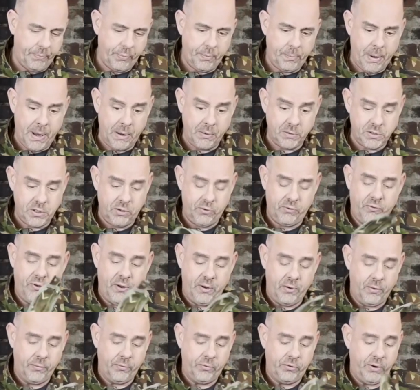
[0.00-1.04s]
pouches
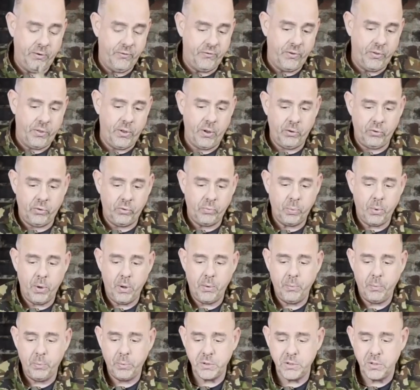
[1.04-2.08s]
fit obviously for those as
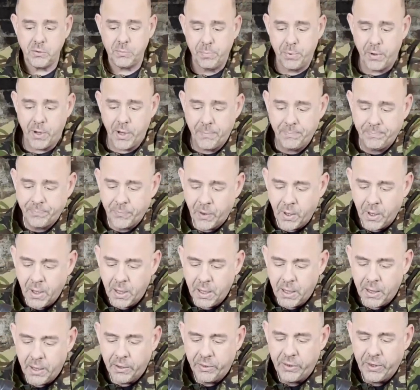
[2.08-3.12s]
well, which is brilliant.
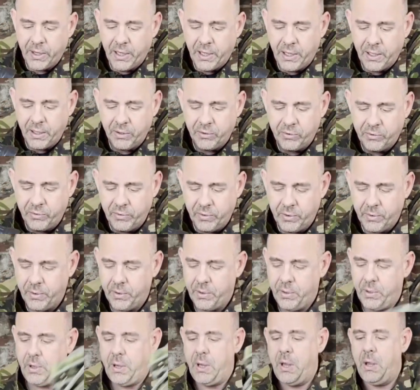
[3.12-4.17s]
The
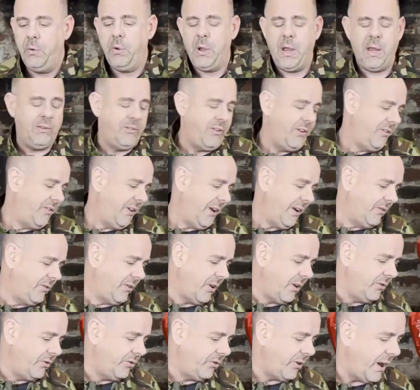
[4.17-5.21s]
L86
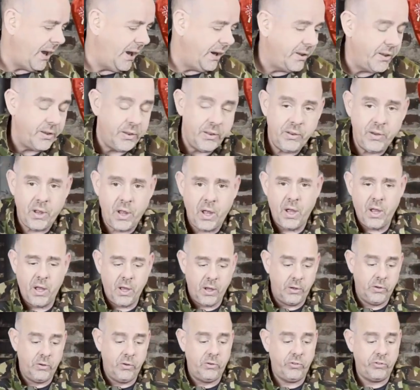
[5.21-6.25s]
does take
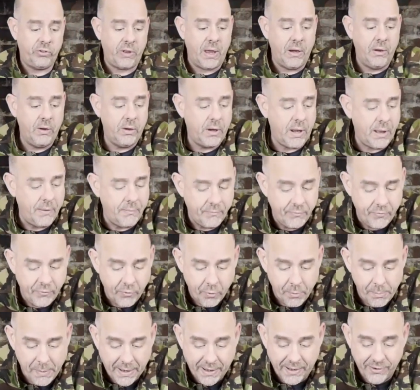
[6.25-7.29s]
standard
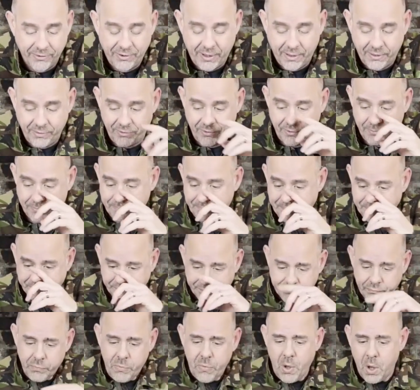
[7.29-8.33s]
M4 magazines,
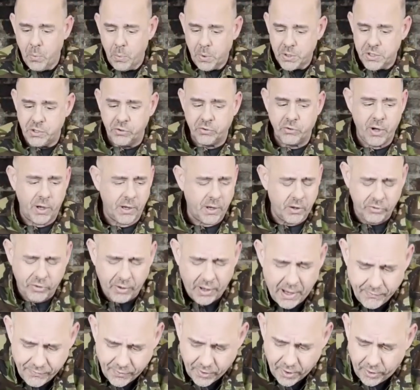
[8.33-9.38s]
which is great because I
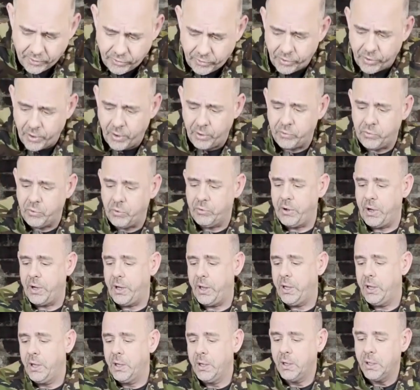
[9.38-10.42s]
have loads of those
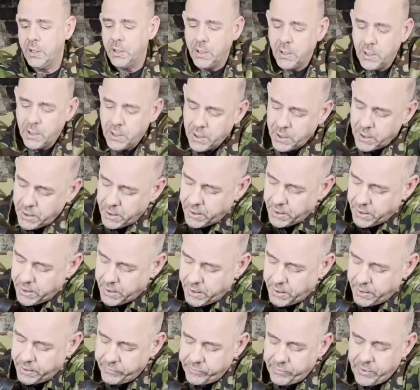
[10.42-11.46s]
already.
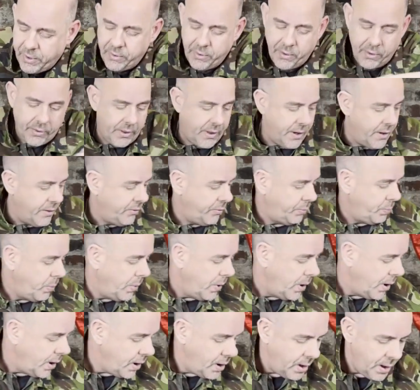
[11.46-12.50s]
Let's get rid of that as
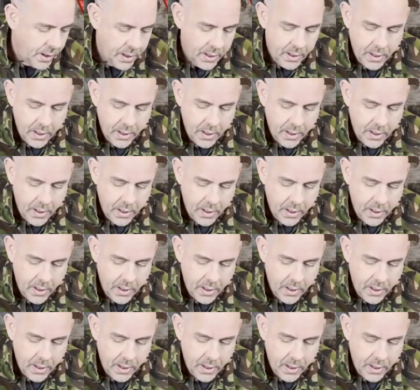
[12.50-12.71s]
well.